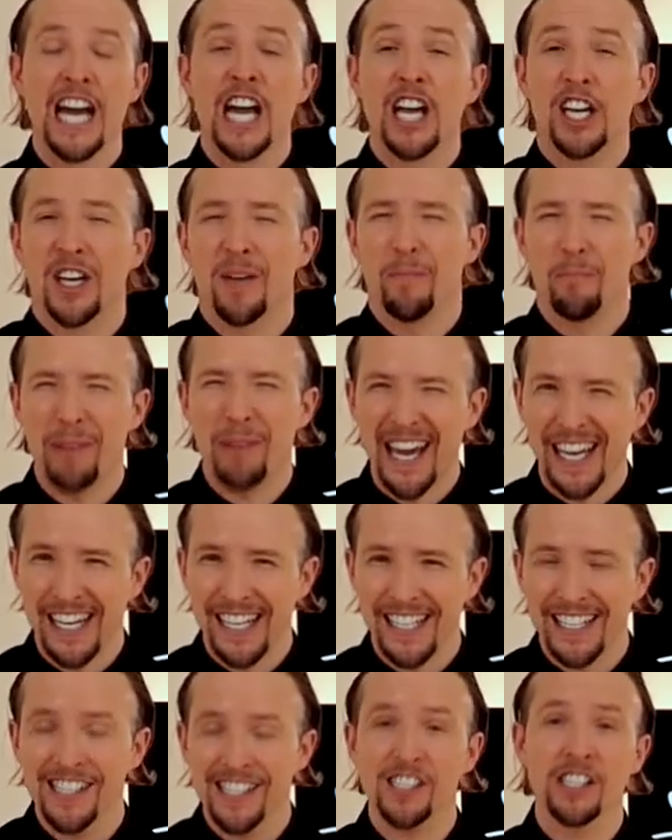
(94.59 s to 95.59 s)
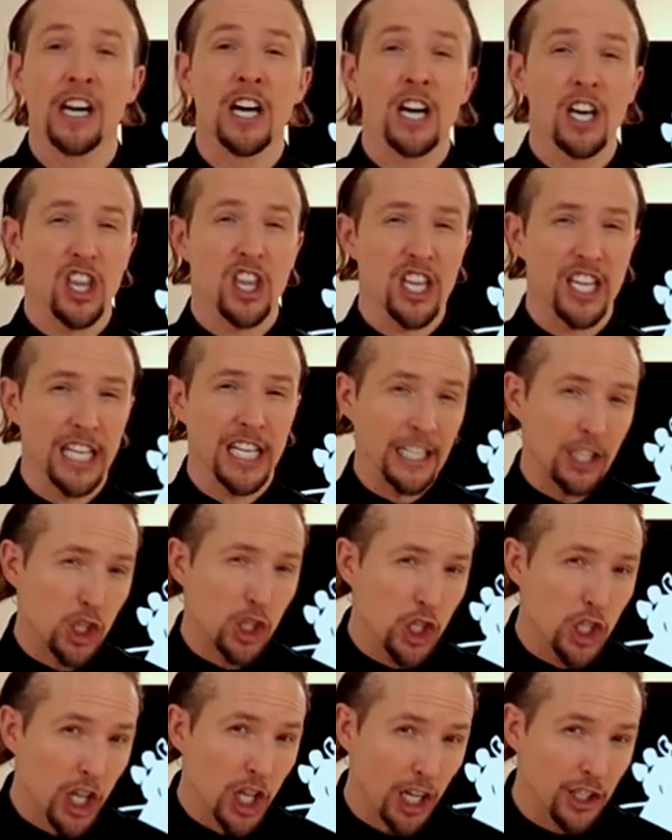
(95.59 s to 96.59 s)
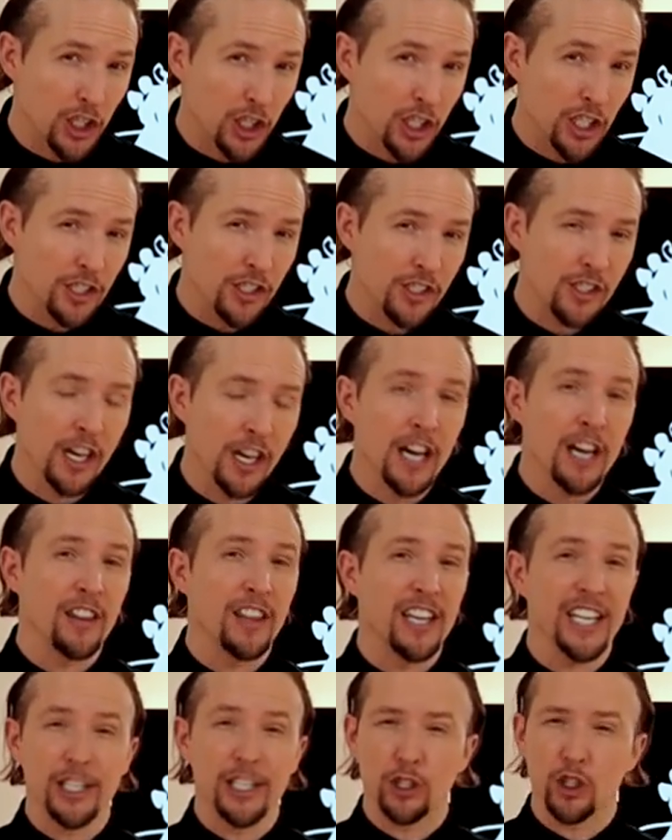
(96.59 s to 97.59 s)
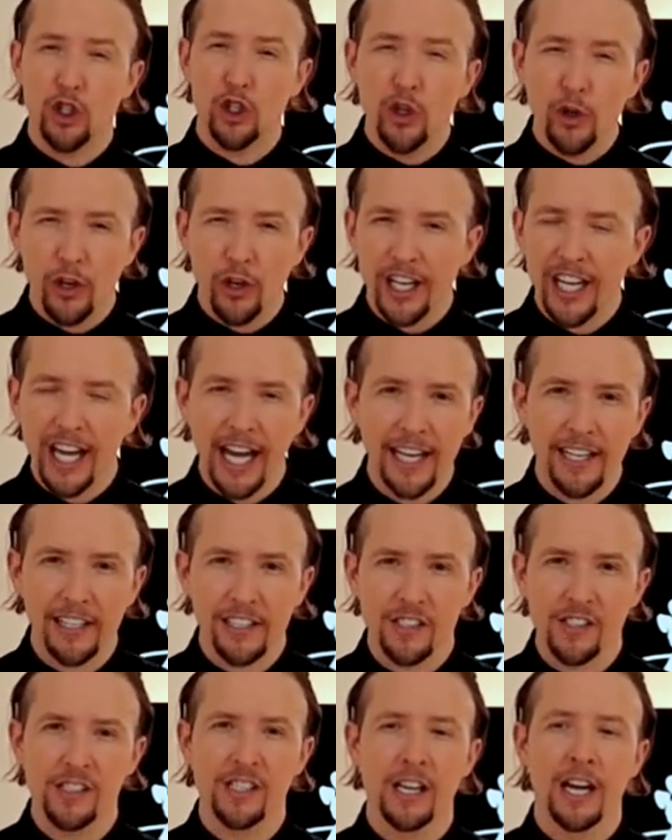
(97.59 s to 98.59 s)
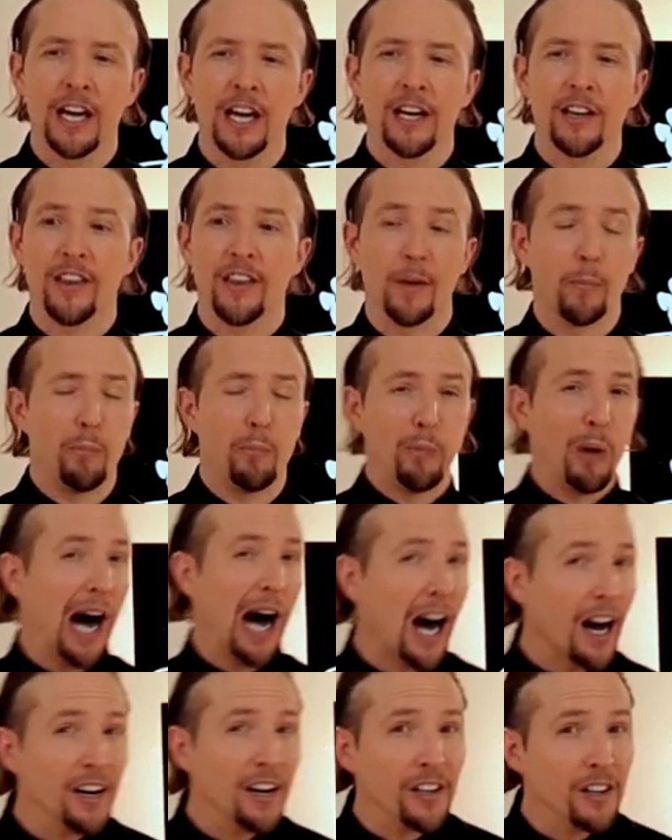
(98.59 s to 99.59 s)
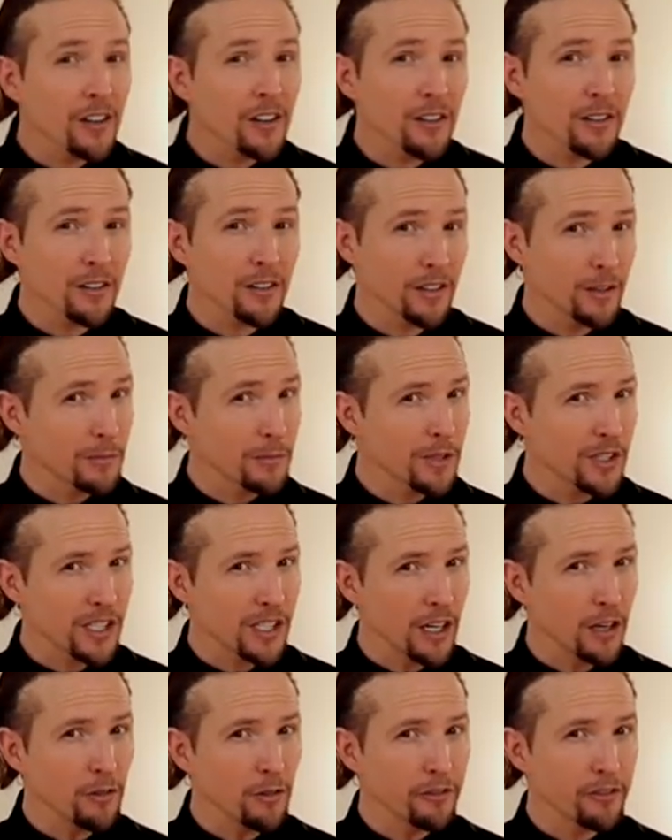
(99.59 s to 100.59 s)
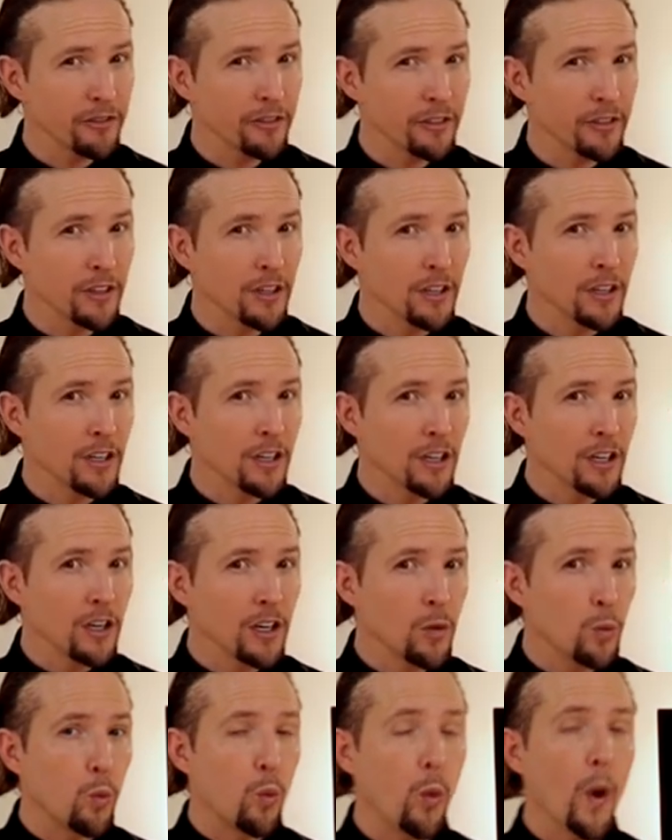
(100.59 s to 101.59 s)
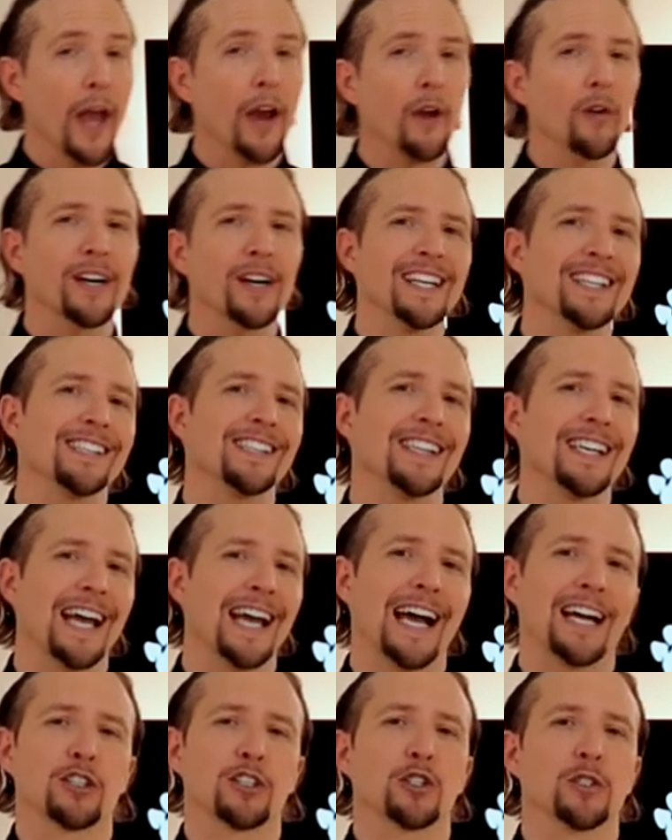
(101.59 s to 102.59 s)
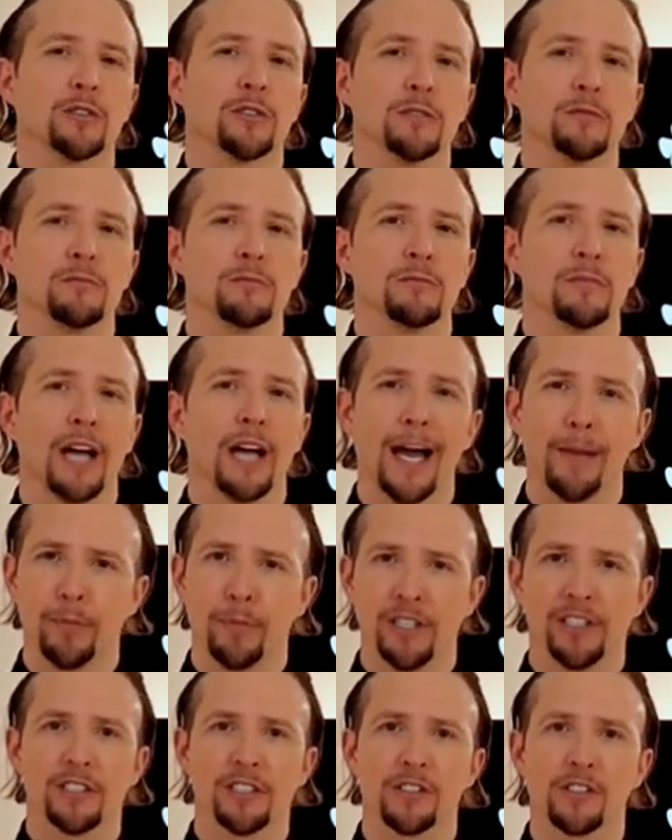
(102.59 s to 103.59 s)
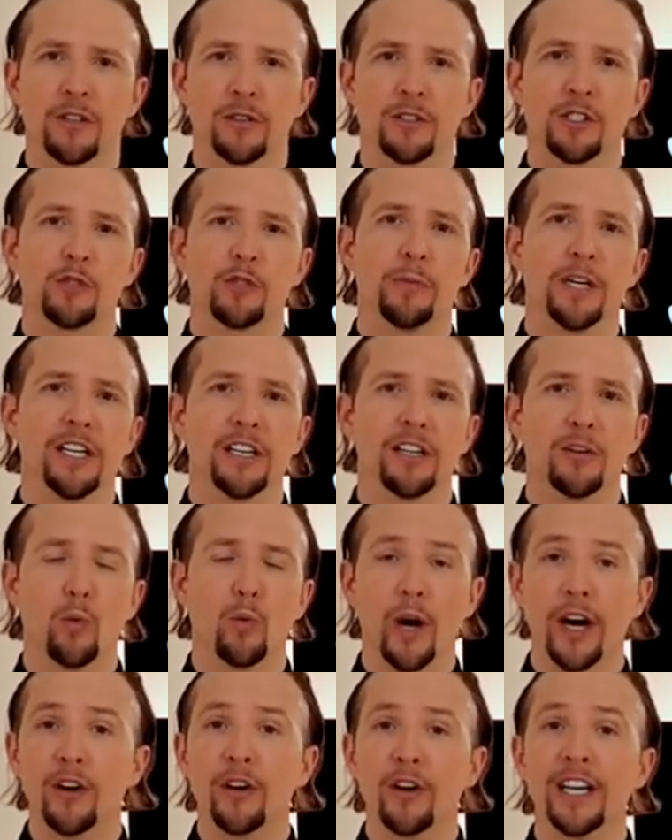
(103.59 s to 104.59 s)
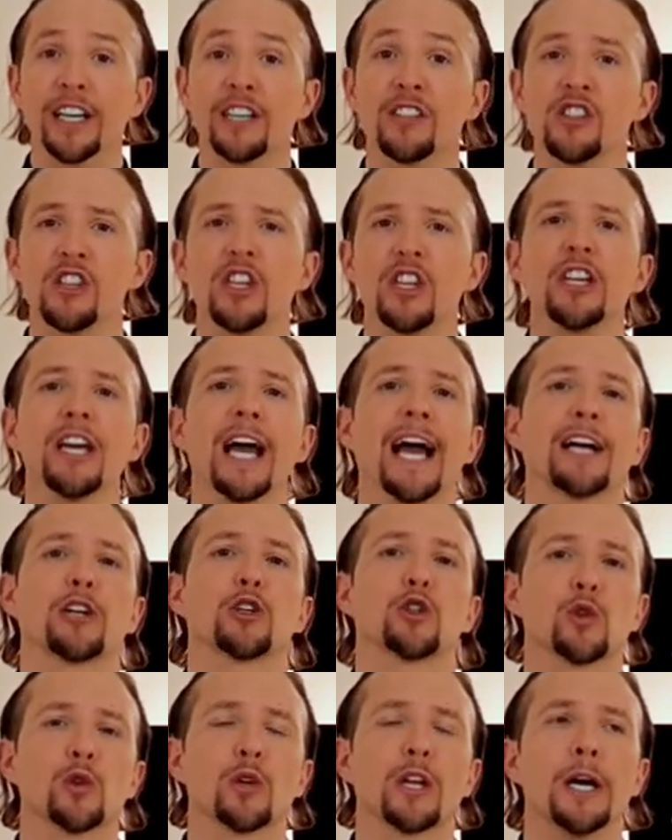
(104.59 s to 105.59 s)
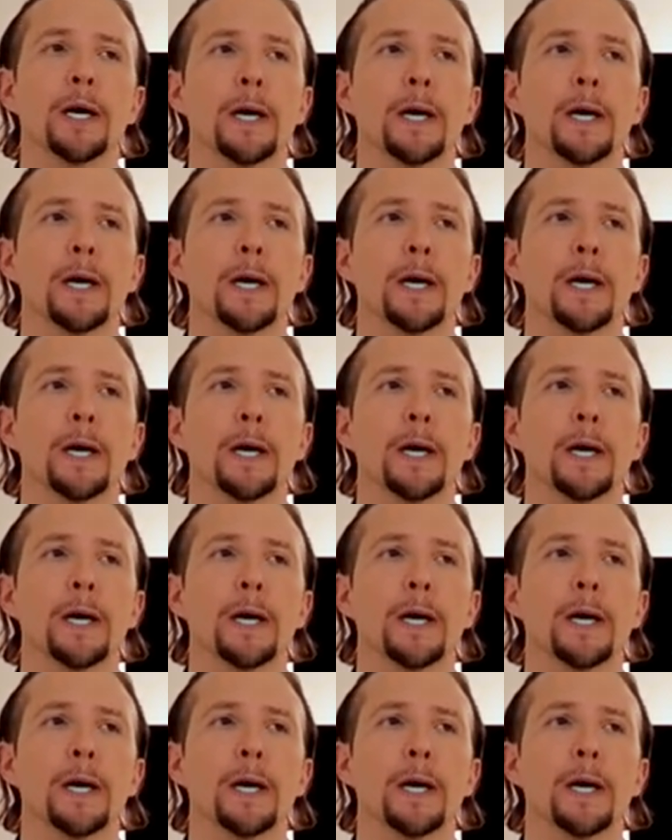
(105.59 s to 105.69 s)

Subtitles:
competitors, the judges, the adjudicators, the partner themselves? Where is the actual happiness, so to speak? Where is the actual